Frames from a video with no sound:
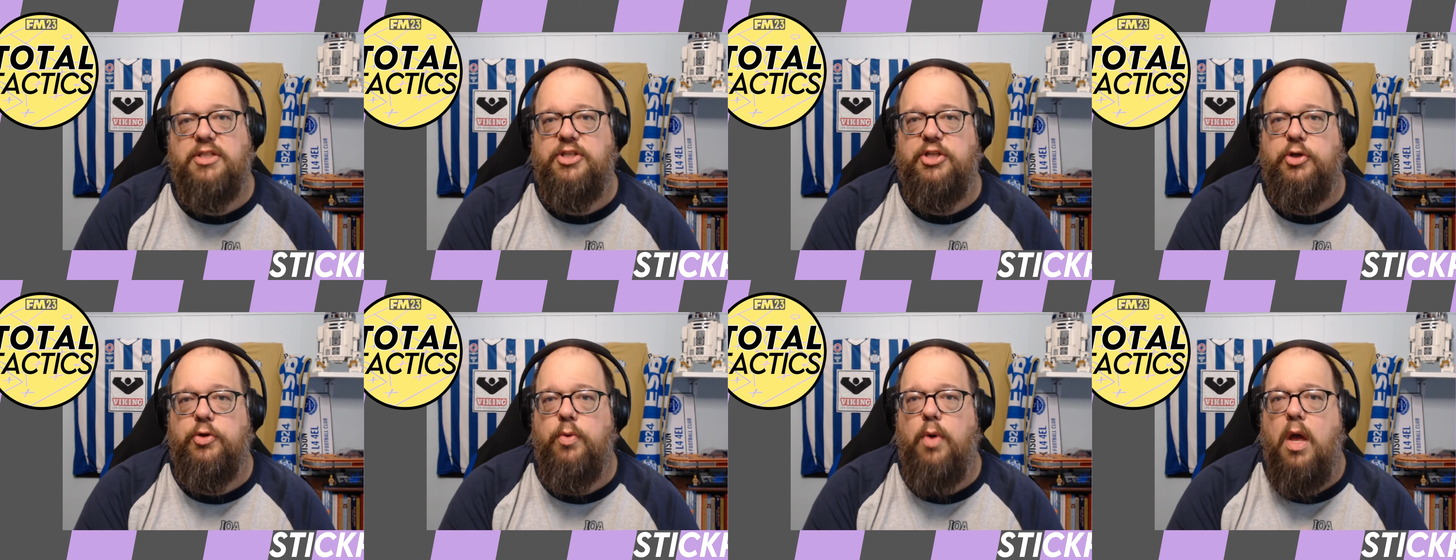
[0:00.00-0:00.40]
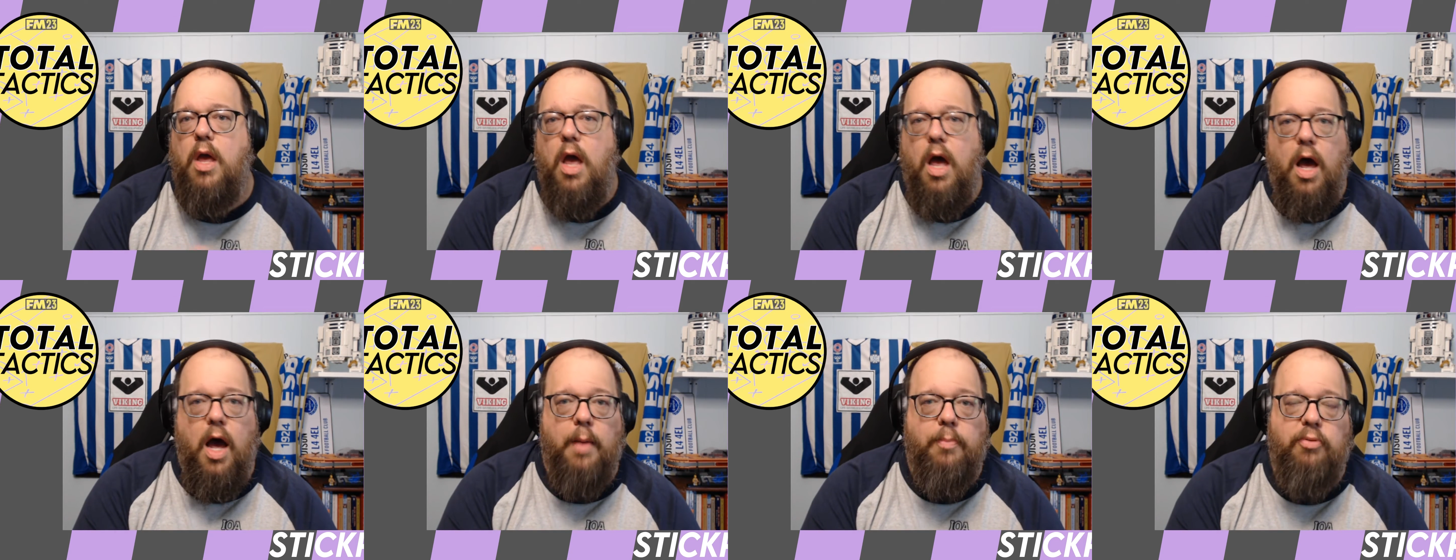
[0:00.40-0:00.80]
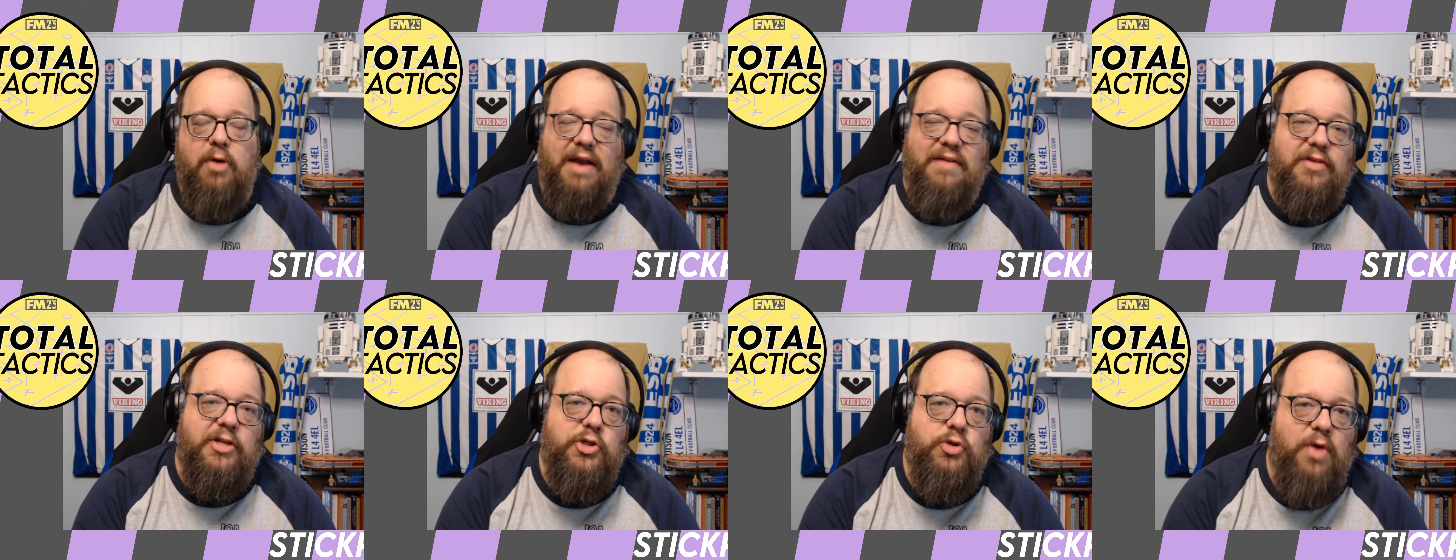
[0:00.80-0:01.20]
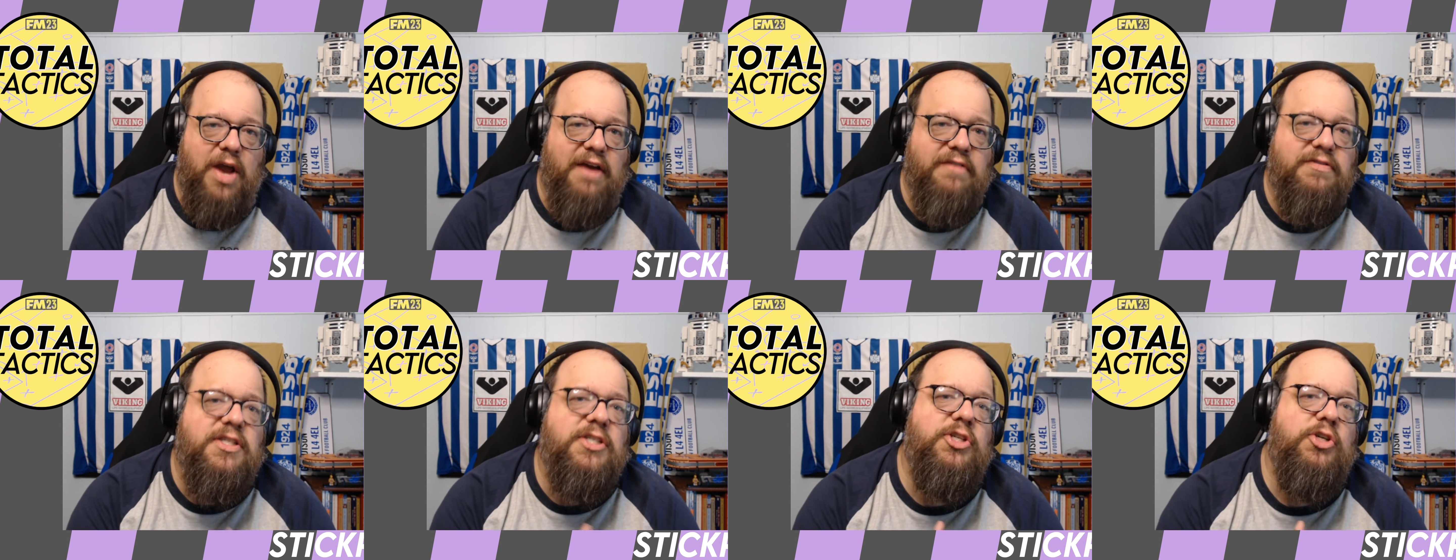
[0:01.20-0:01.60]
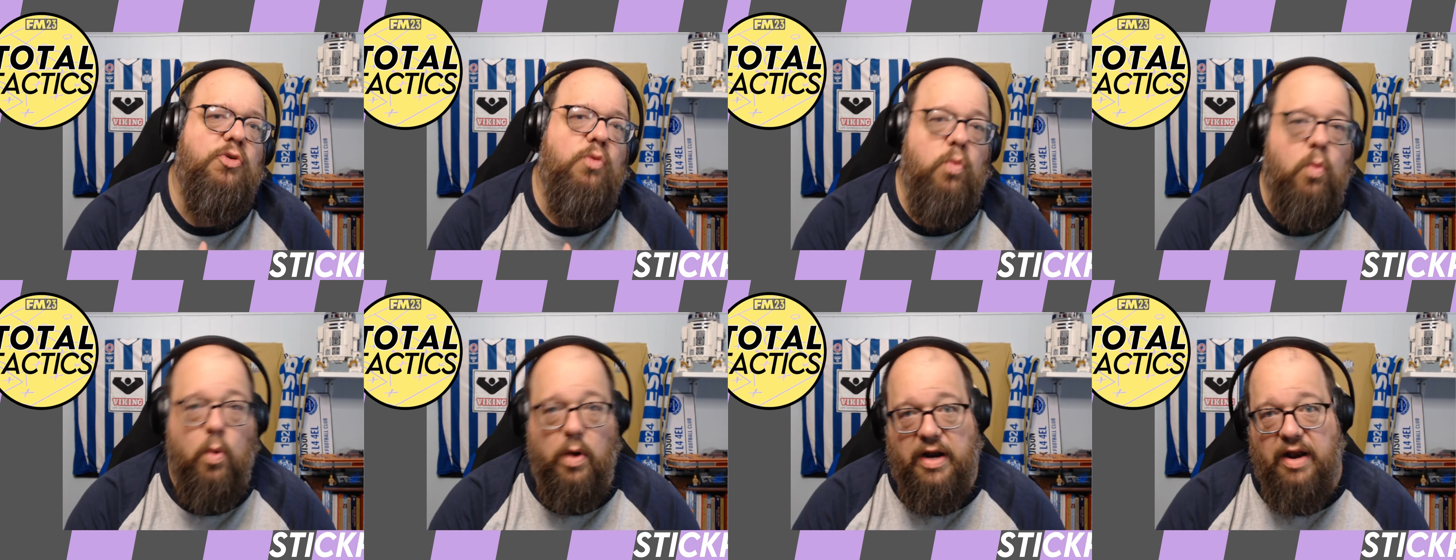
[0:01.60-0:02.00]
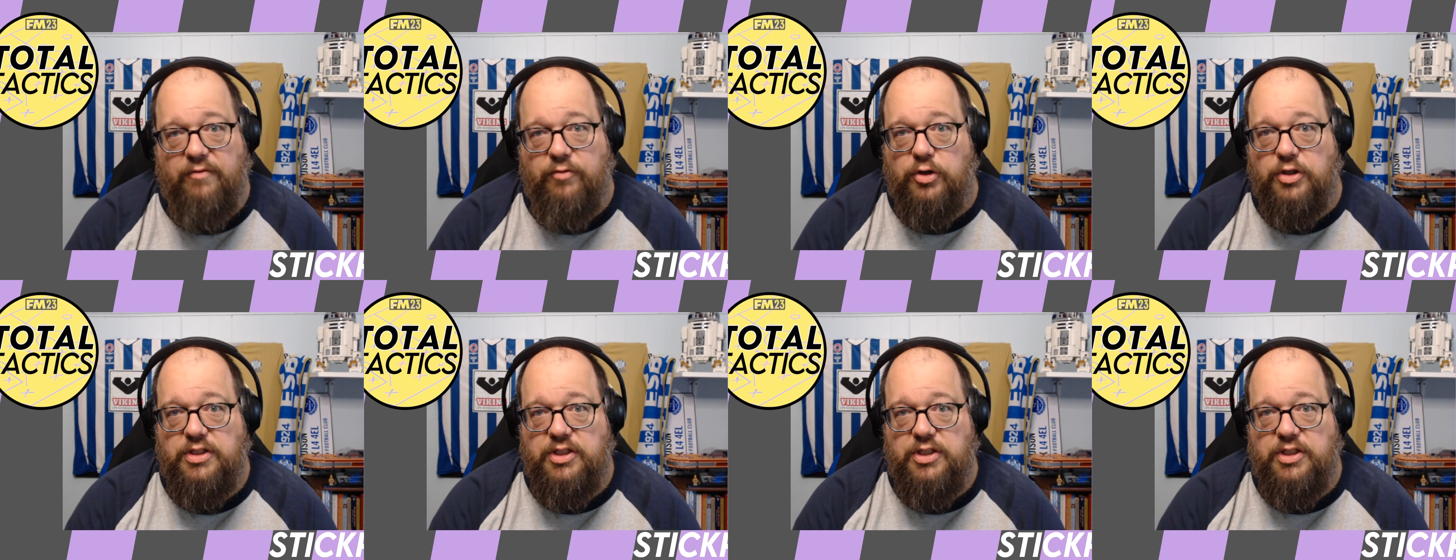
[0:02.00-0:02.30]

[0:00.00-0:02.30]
to private drafts, to whatever.